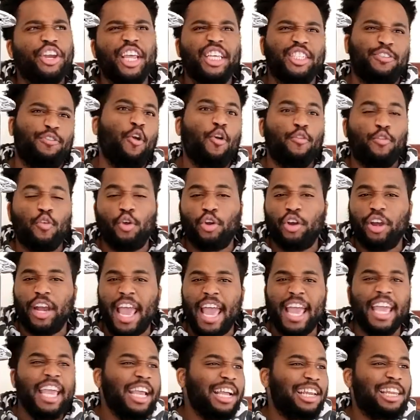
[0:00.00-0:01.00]
this, fourth quarter
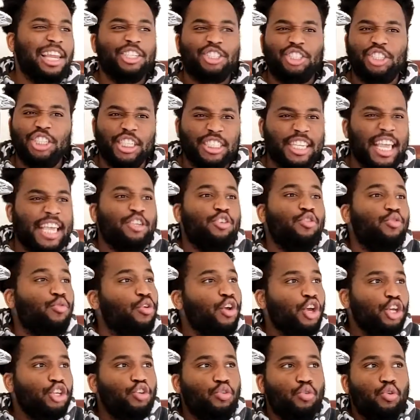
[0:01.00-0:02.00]
that, clutch this, and
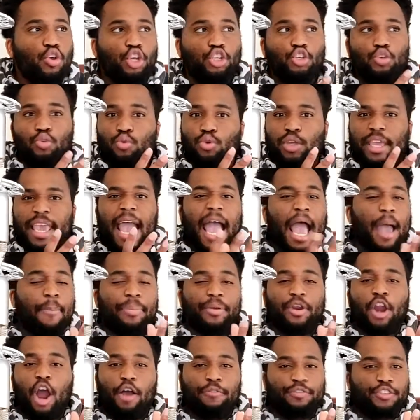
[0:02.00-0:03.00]
you
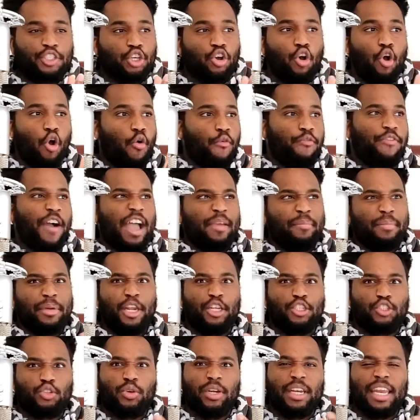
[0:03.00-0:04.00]
cap it off to 5
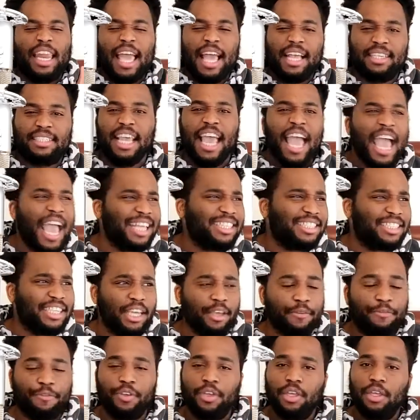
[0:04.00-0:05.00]
minutes or less, as
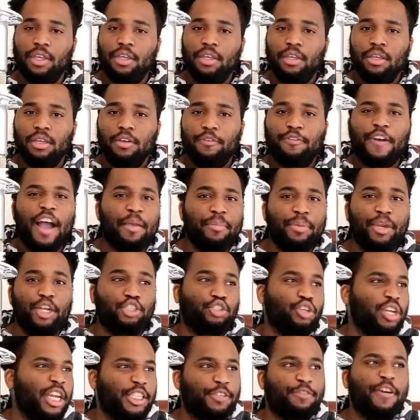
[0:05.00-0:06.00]
if 5
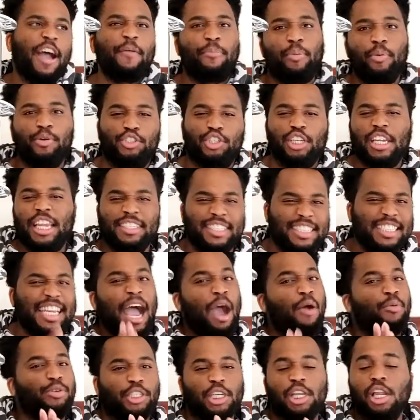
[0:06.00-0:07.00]
minutes or less, 5 points or less,
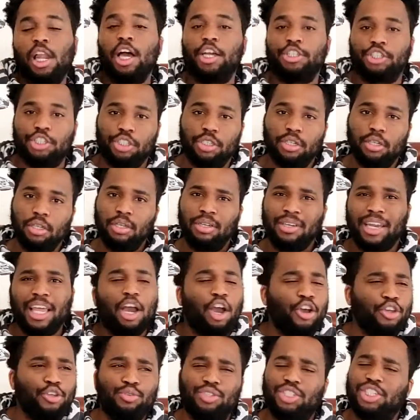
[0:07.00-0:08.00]
now it's clutch.
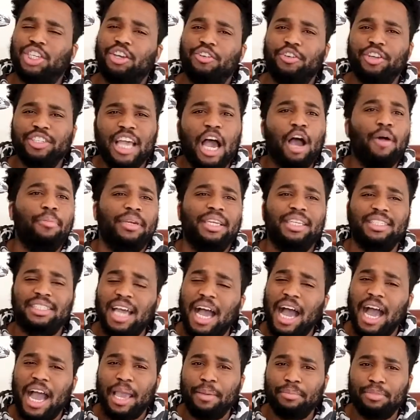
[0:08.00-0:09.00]
Like, are you serious? How many
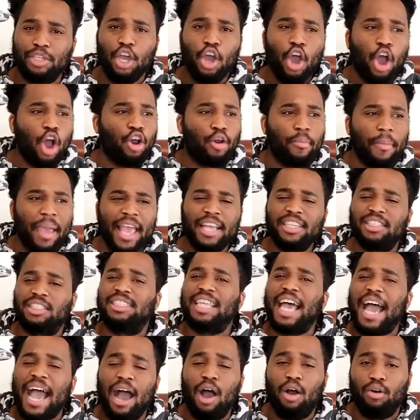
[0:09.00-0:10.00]
times are man's
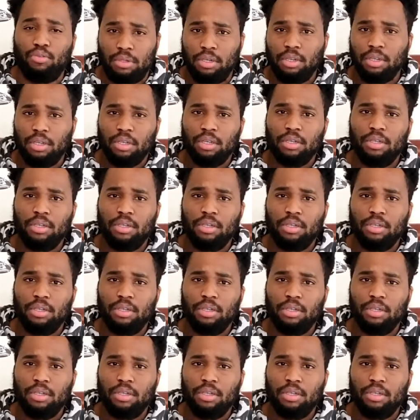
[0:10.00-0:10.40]
down